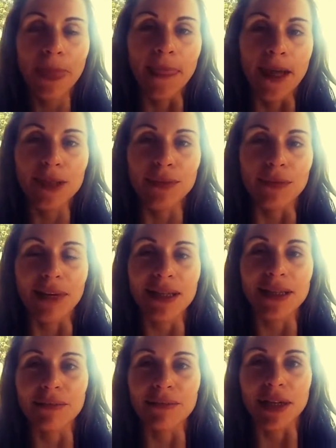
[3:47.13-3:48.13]
That's what
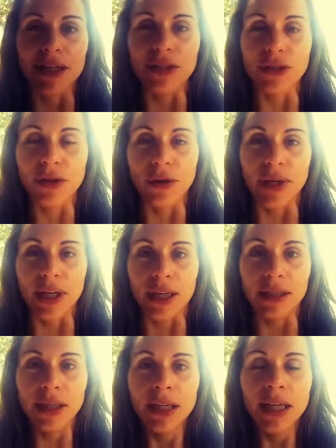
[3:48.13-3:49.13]
makes inpatient
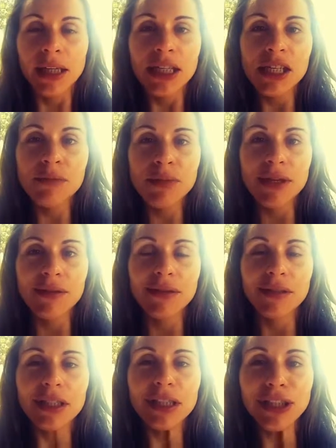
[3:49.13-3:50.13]
coding a little bit
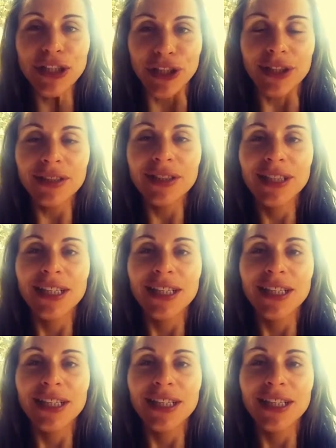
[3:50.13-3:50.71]
clearer.